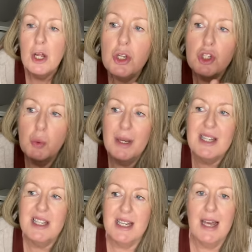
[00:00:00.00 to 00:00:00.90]
to
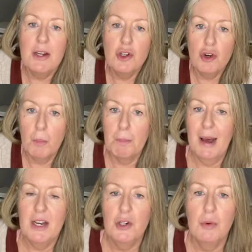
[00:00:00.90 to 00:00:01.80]
extend your
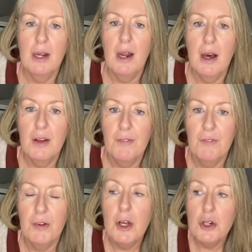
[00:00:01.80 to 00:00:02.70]
battery life,
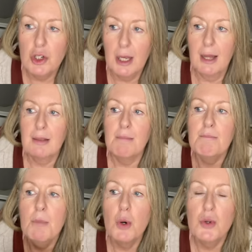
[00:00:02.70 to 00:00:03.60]
to get the
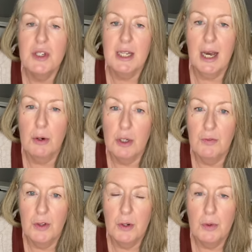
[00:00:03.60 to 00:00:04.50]
most out of
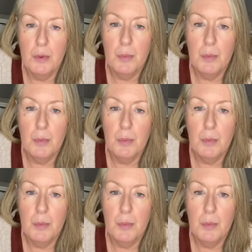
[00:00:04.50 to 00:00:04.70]
you.